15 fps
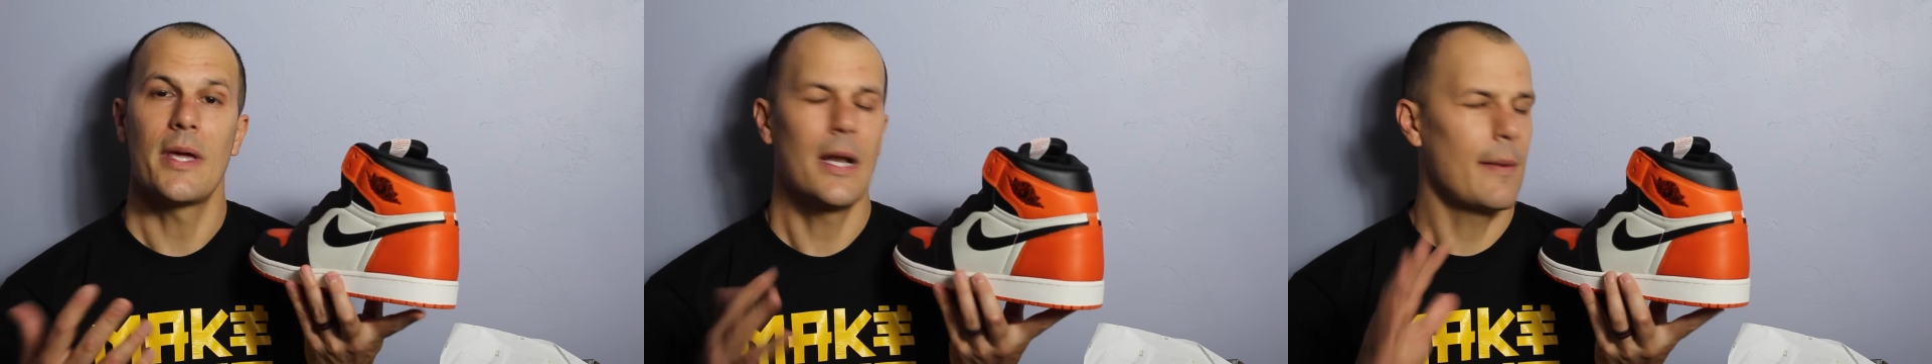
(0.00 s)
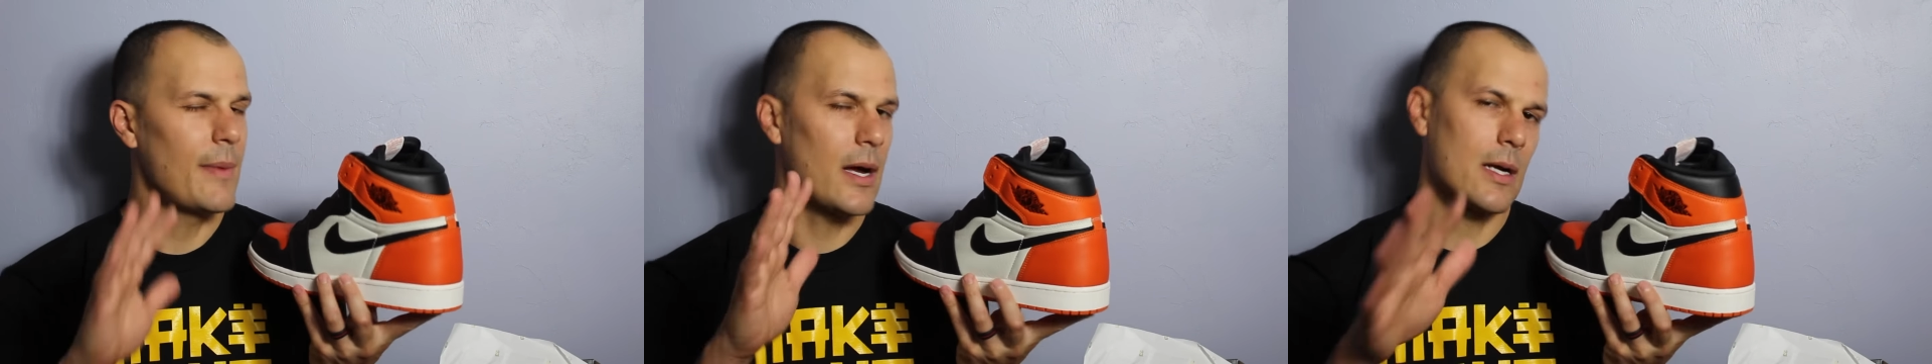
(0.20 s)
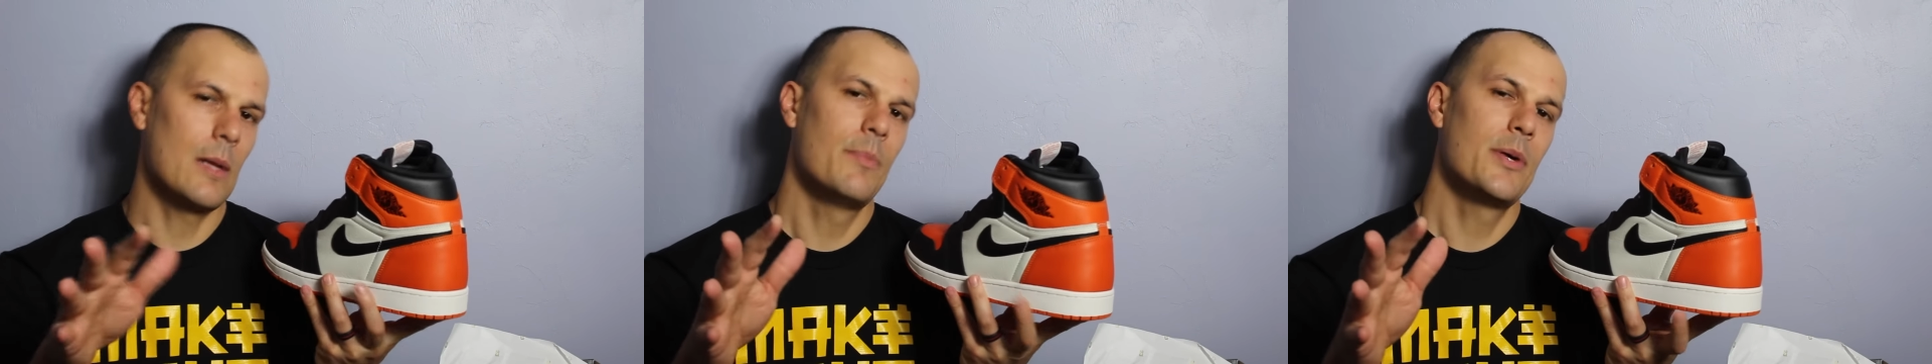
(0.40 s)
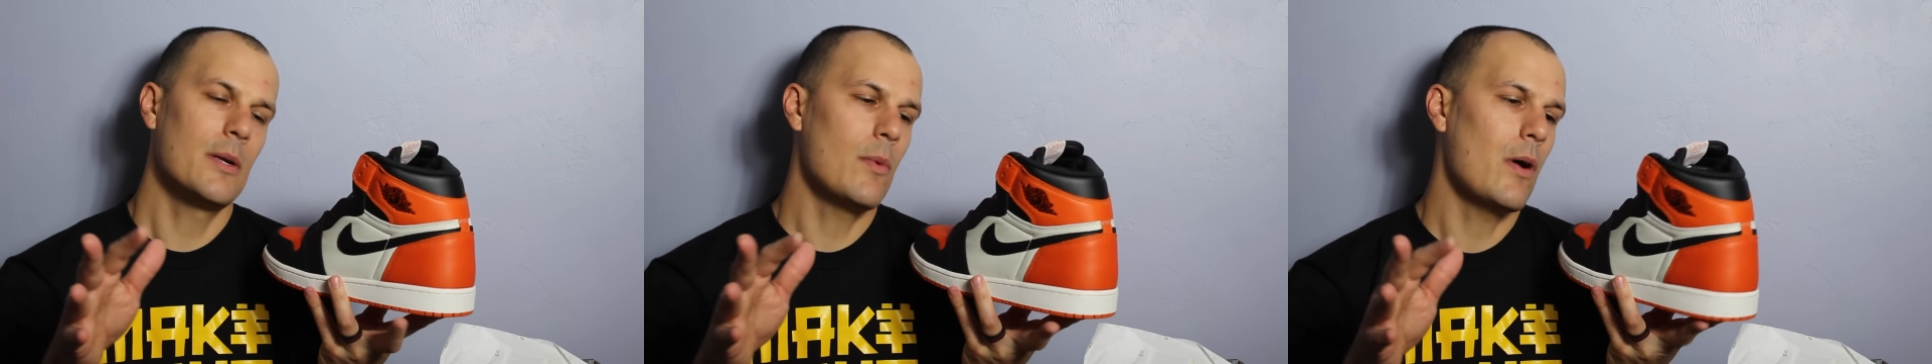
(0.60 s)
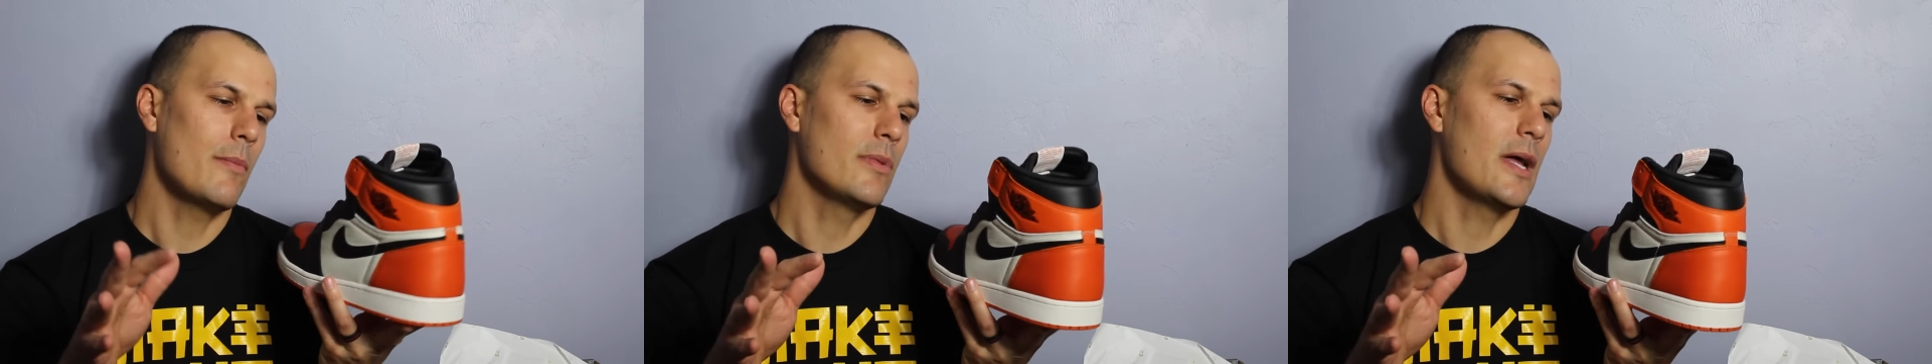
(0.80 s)
and I'm not gonna put
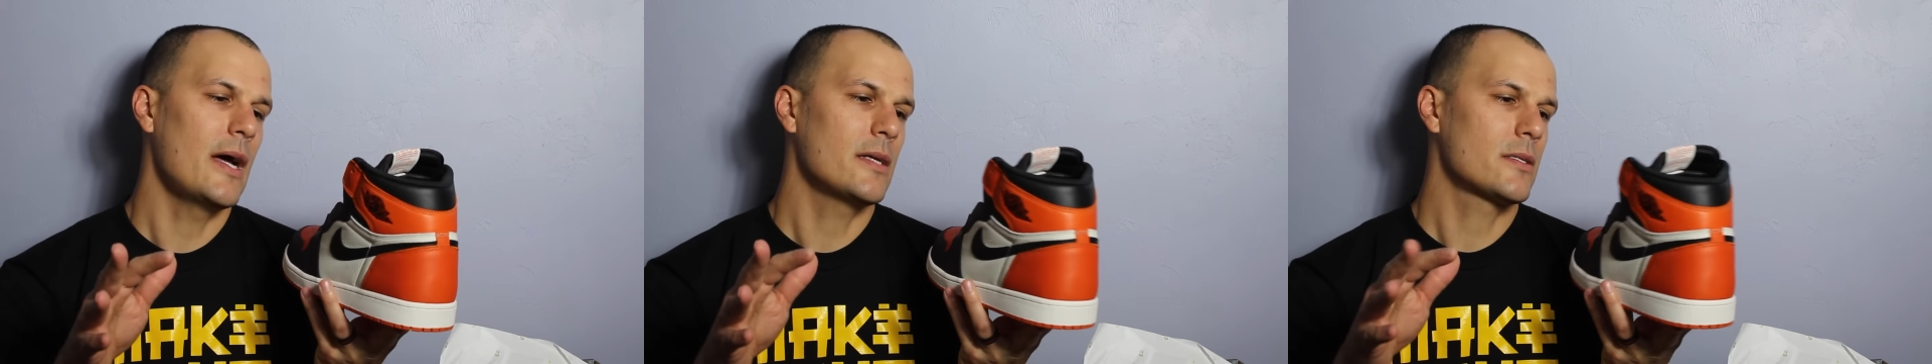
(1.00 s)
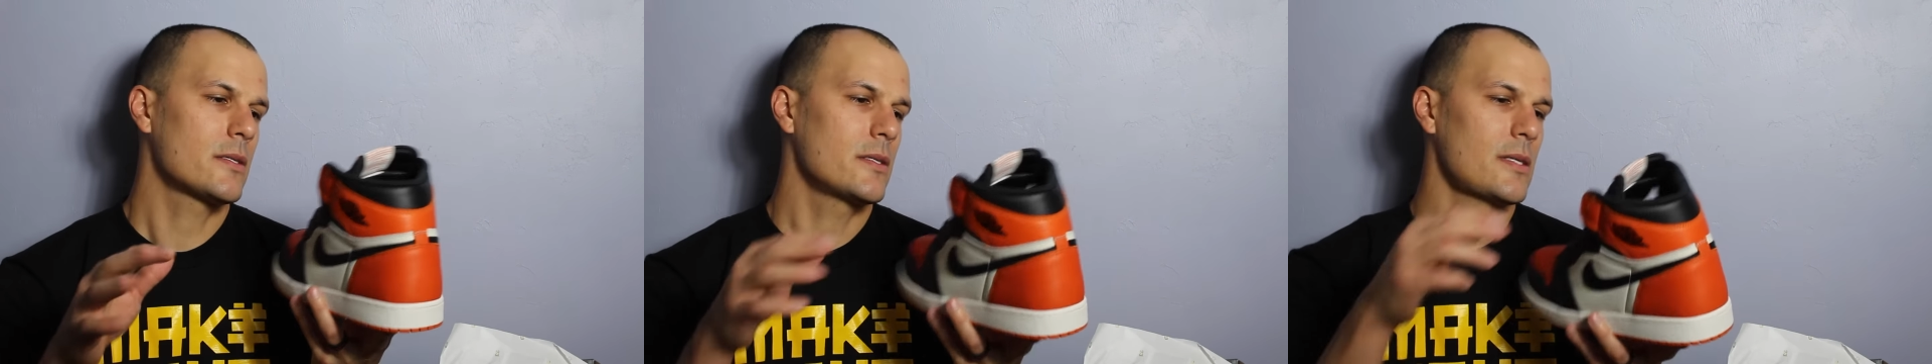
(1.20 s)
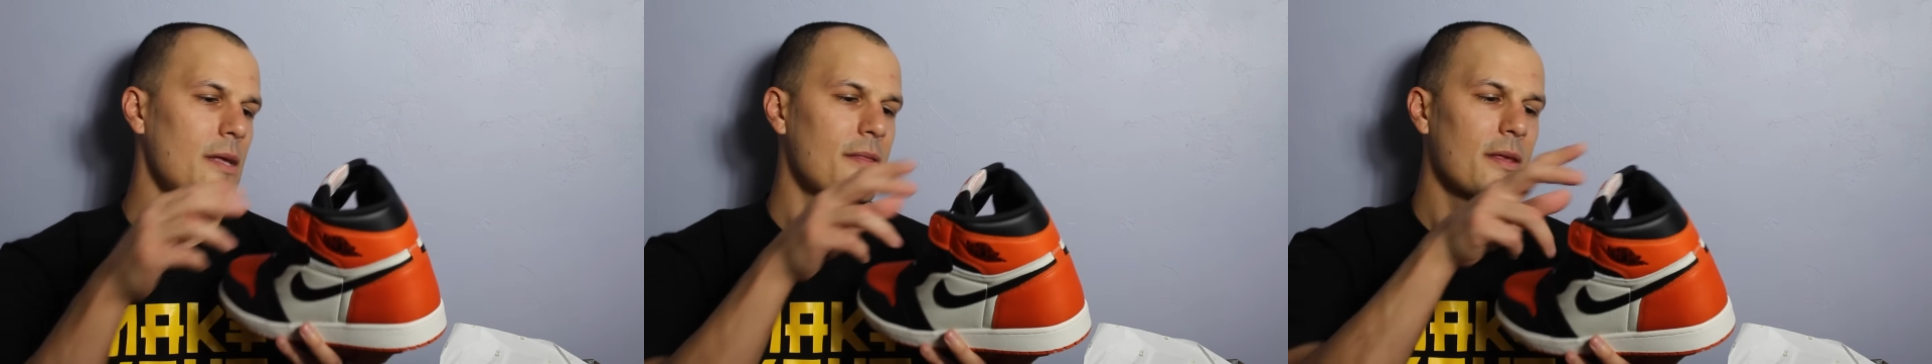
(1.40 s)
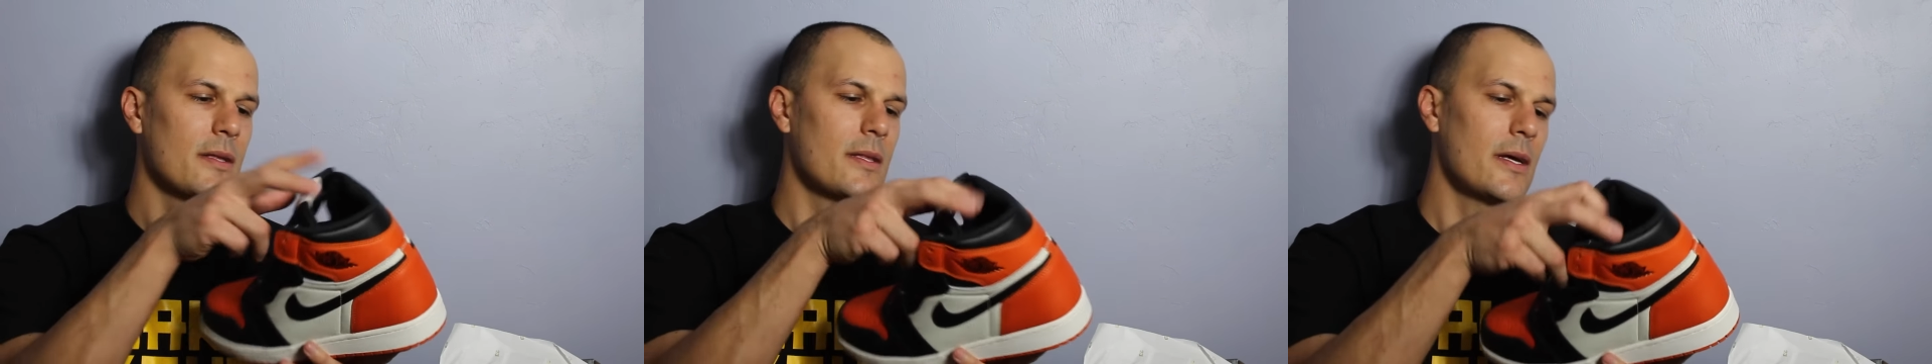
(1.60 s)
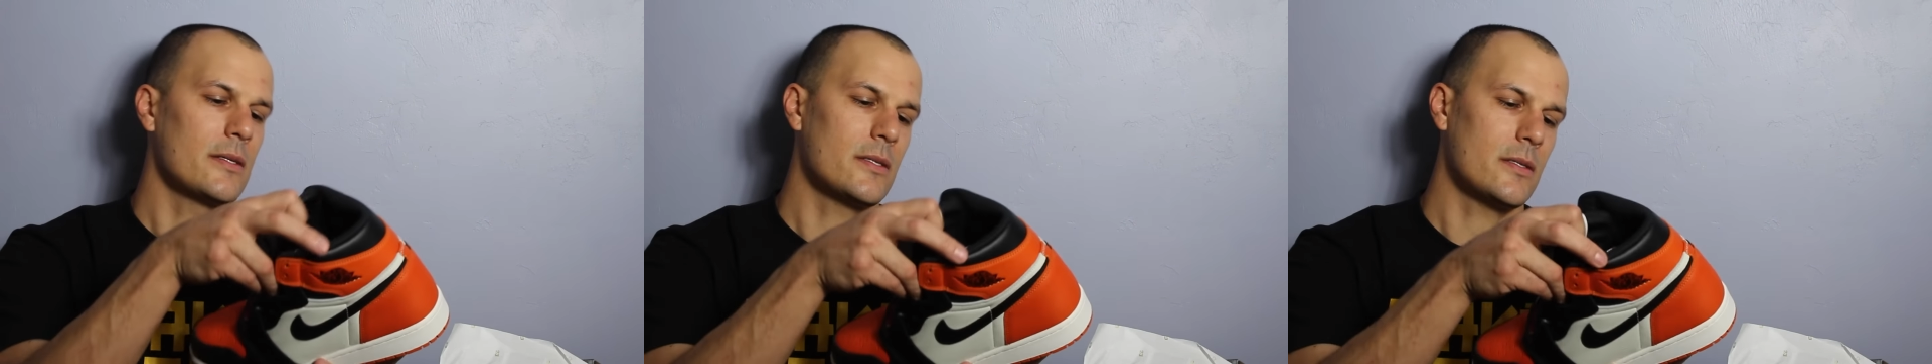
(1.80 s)
them on blast because I think
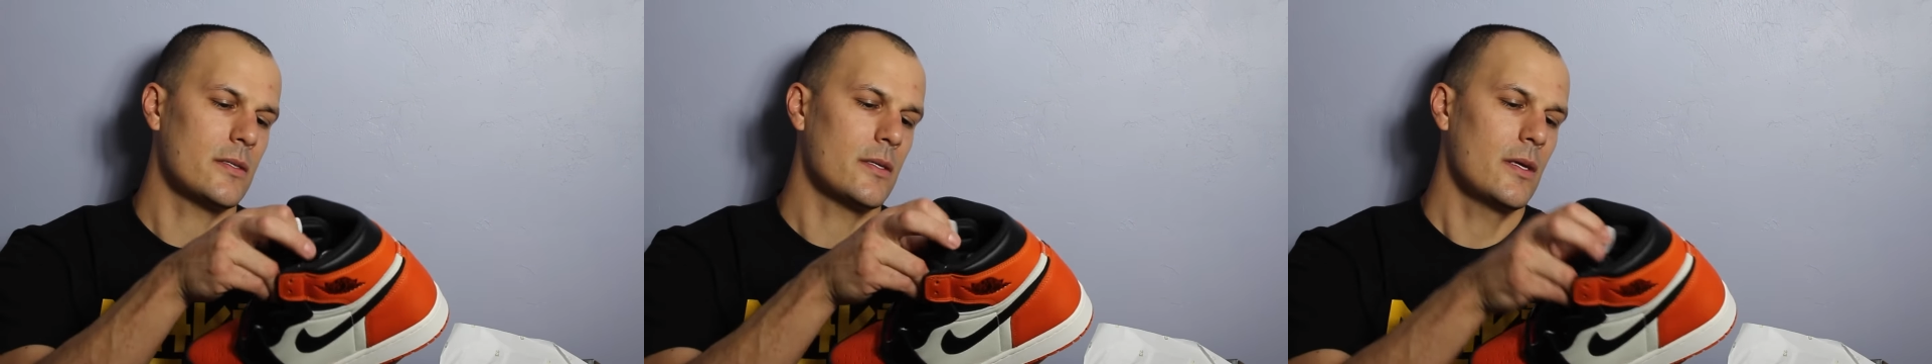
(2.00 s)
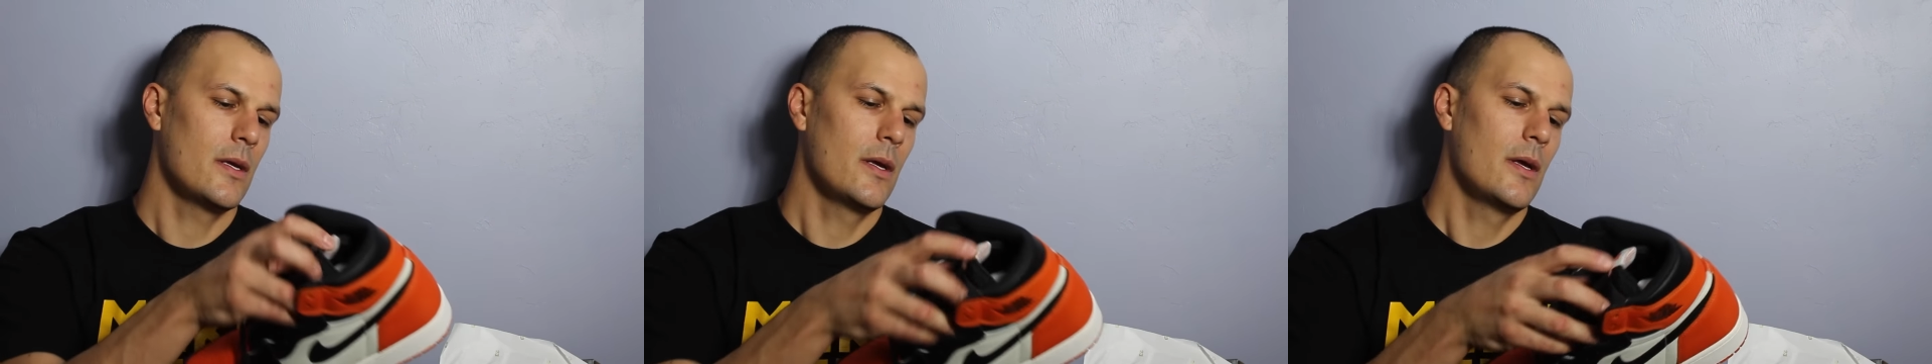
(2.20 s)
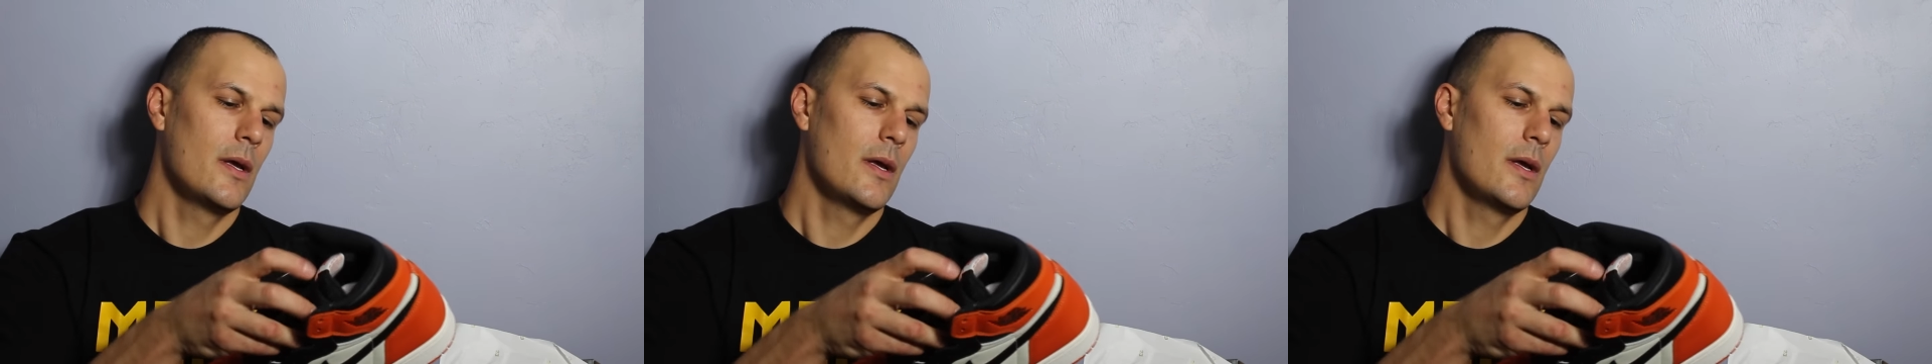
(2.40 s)
that's